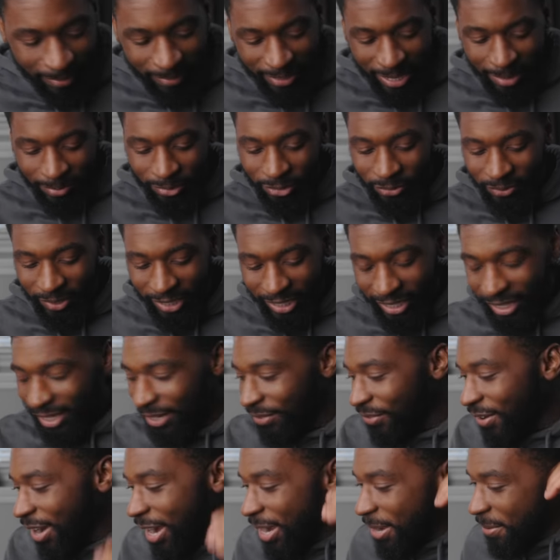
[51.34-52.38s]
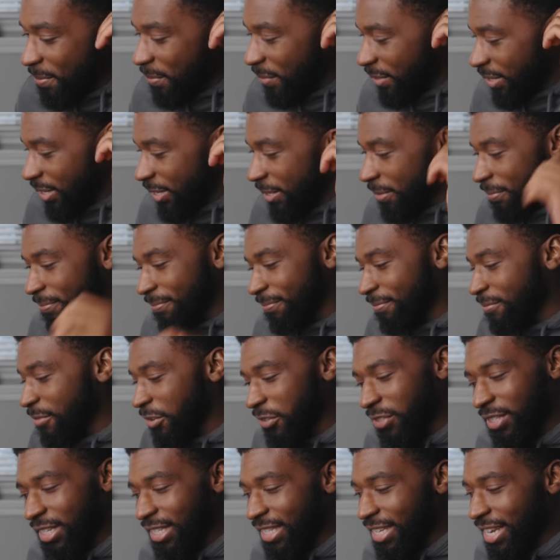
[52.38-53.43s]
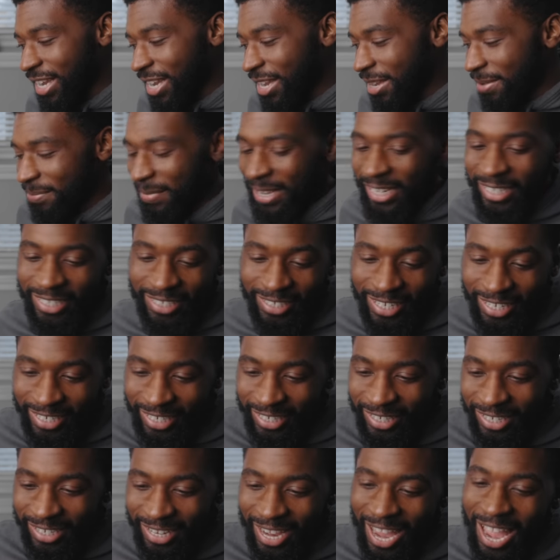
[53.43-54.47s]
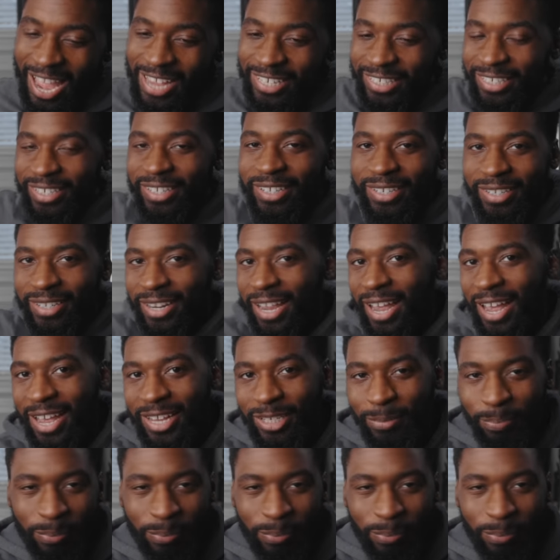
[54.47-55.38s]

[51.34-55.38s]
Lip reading: sometimes you can get it right, but most of the time, it just doesn't look as good as